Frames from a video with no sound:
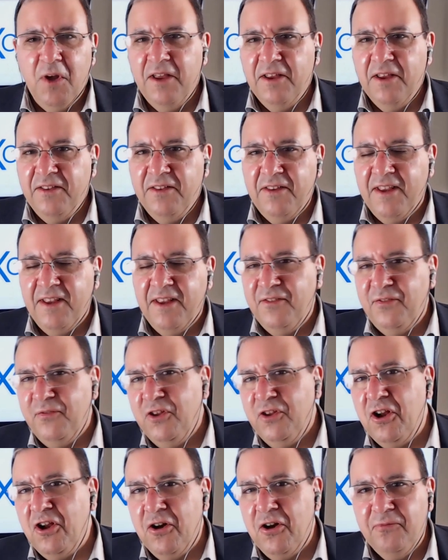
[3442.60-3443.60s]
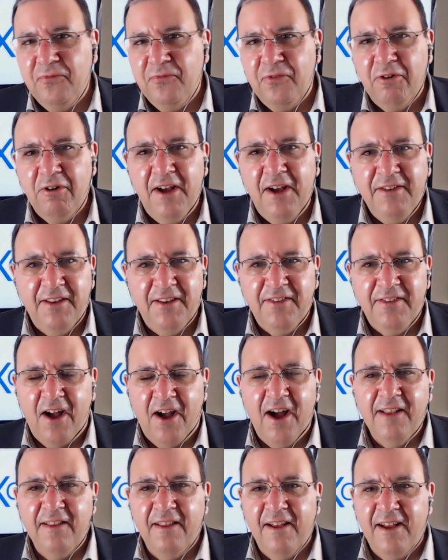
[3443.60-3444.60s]
it's you know, for us, it's the
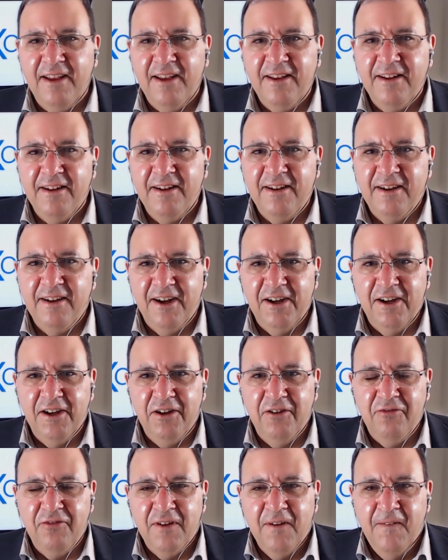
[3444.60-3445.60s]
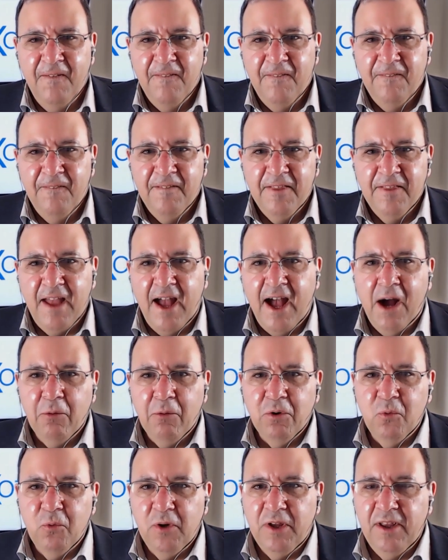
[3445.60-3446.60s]
highlight of our
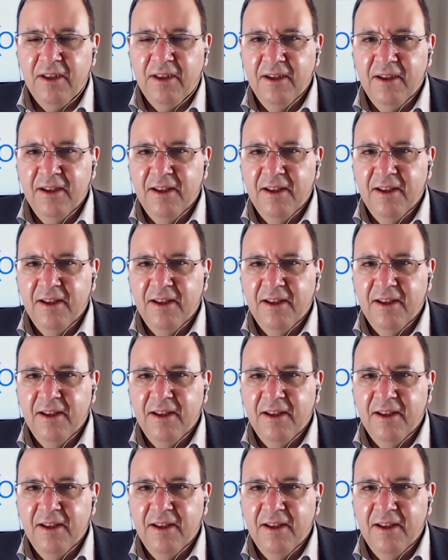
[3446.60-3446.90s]
week.